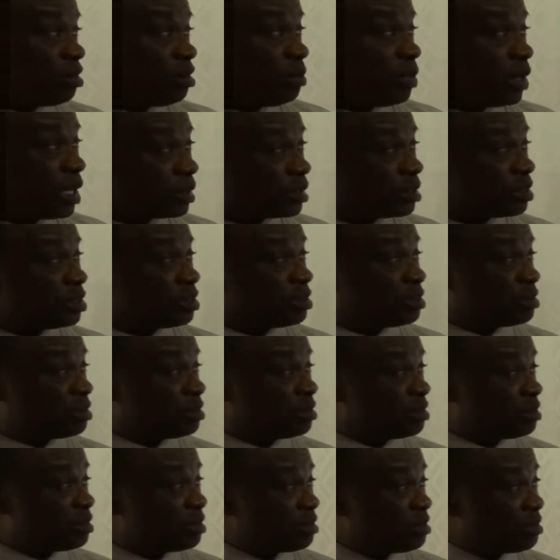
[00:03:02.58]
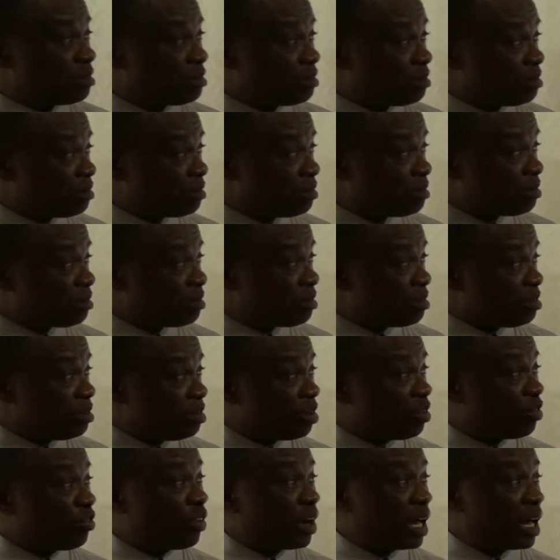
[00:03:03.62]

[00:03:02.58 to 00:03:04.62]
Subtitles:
about the